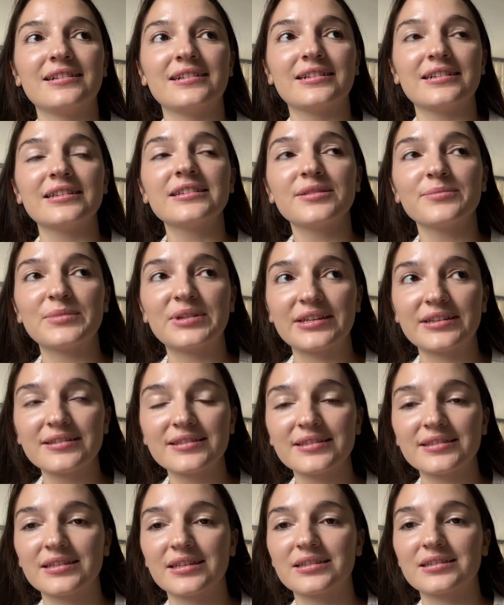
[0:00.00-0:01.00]
it
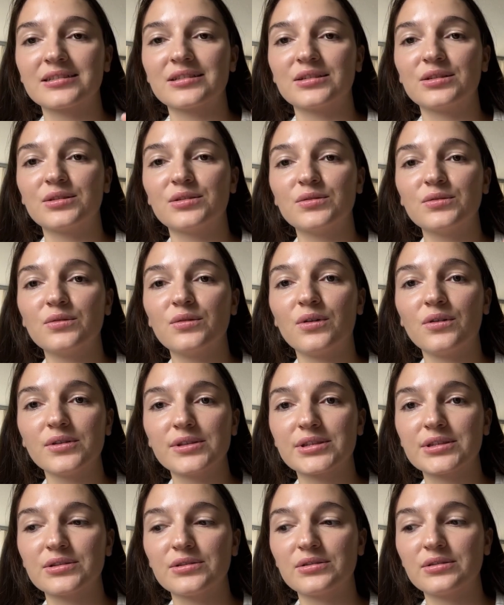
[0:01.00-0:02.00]
means that you
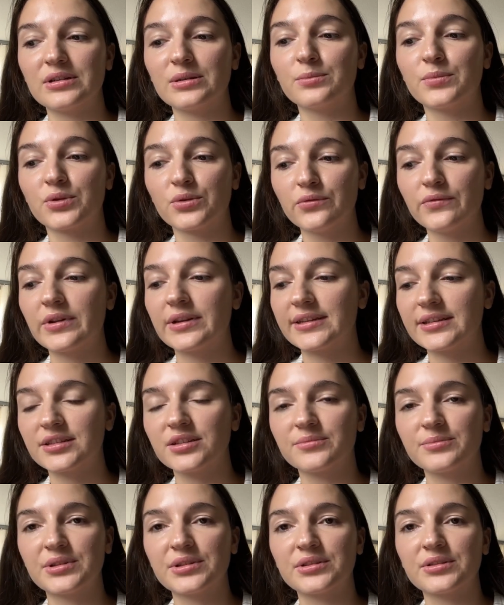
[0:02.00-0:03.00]
also improve a
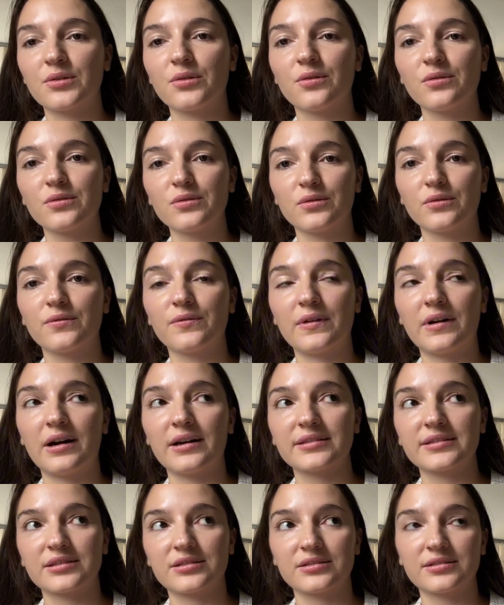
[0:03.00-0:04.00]
little bit all of
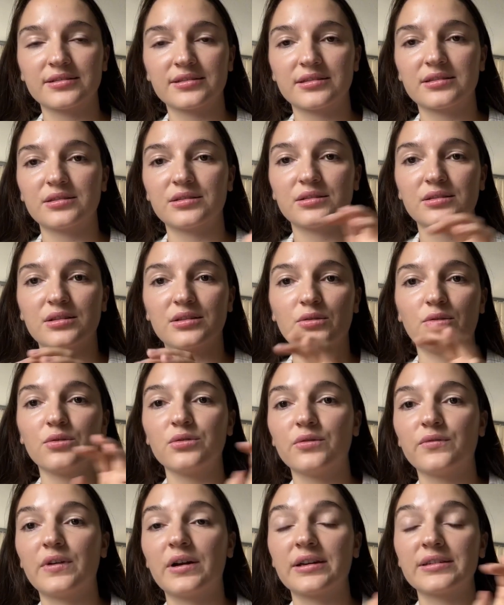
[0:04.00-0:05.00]

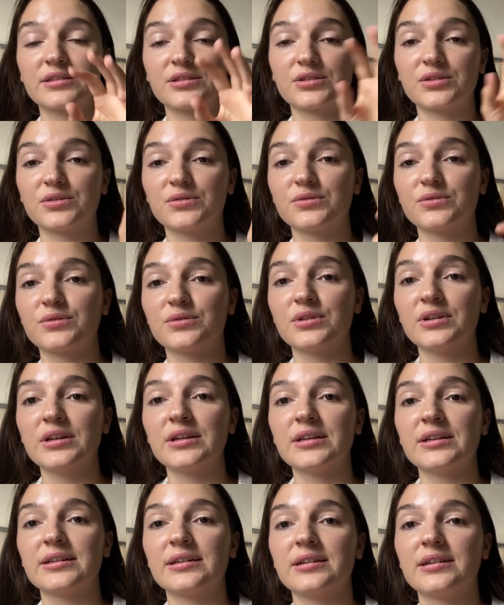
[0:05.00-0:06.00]
other your
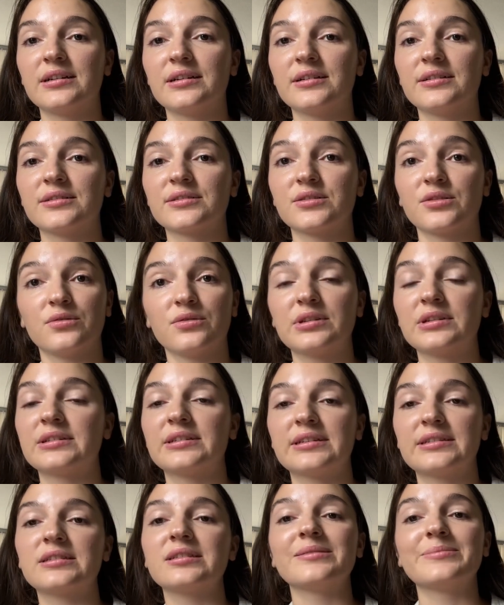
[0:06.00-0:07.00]
zone in Destiny